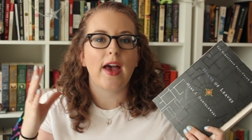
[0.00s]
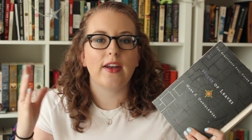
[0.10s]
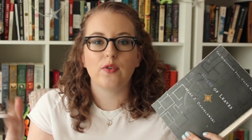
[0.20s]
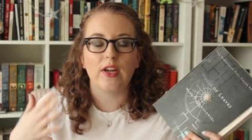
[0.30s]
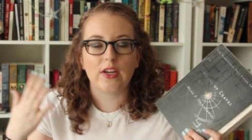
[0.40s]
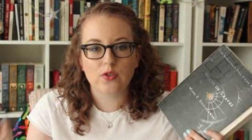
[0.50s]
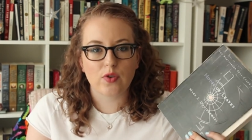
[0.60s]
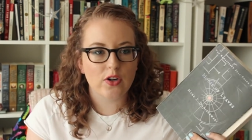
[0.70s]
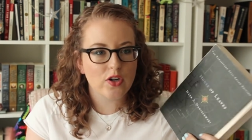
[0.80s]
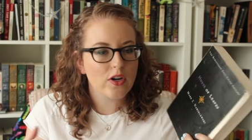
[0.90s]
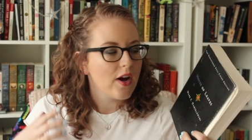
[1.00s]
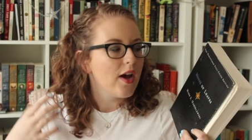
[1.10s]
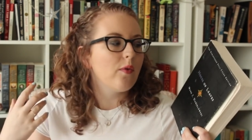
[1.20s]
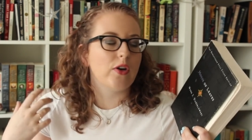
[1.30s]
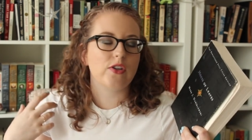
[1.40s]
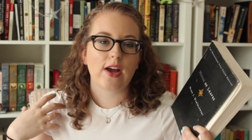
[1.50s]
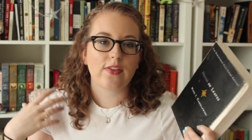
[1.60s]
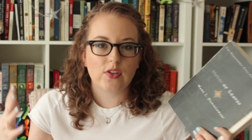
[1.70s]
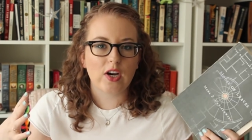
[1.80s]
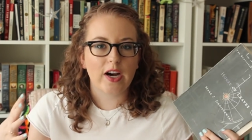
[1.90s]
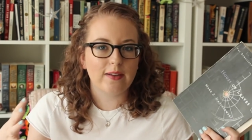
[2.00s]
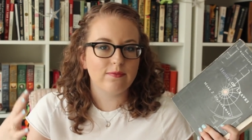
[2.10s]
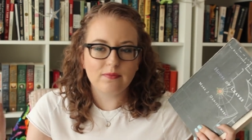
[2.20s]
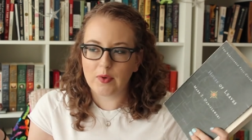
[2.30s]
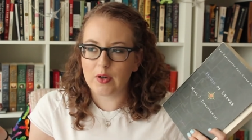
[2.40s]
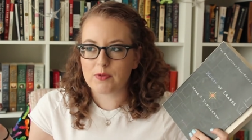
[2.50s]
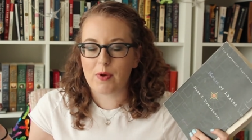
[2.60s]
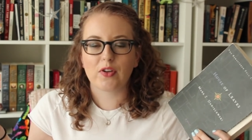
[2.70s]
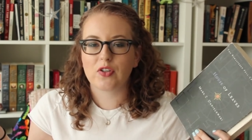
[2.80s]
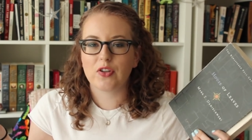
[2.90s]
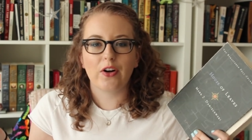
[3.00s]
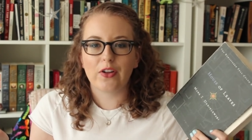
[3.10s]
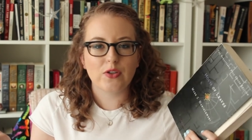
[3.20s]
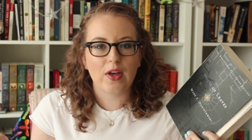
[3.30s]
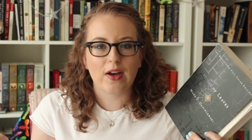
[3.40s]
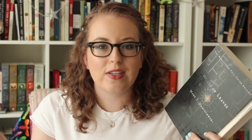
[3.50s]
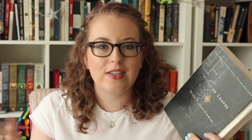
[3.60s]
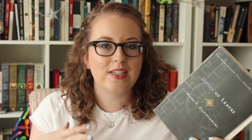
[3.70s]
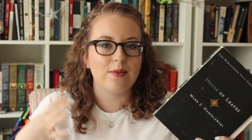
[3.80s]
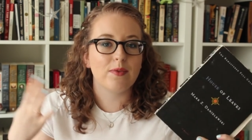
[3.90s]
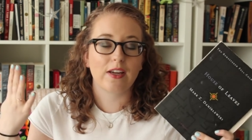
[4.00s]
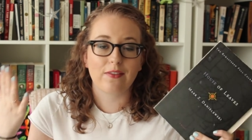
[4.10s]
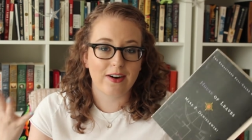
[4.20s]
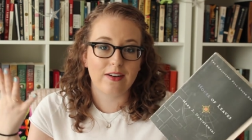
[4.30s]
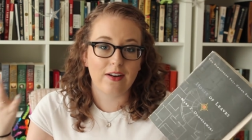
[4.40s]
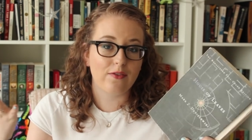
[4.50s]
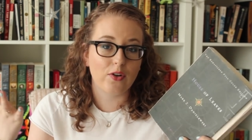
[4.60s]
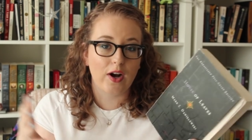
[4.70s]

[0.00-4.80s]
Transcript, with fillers: and unique structure, which at the time when it was published in the early two thousands seemed like a very novel